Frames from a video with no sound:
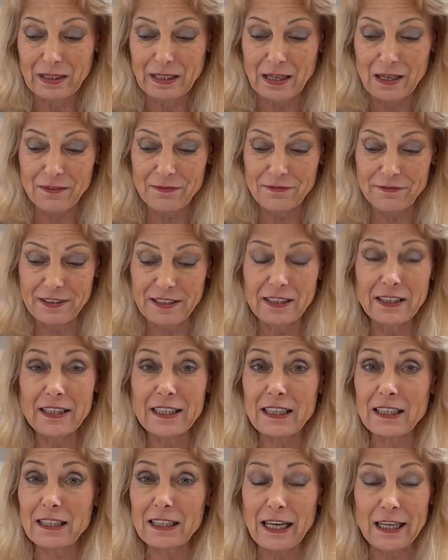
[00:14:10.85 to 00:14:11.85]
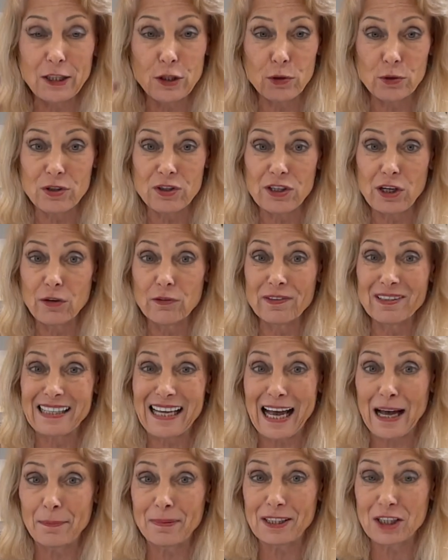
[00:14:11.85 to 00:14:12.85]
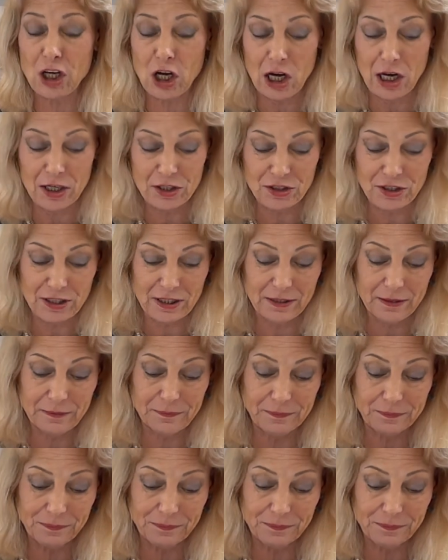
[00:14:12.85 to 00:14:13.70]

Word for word: a feeling like you're self sabotaging.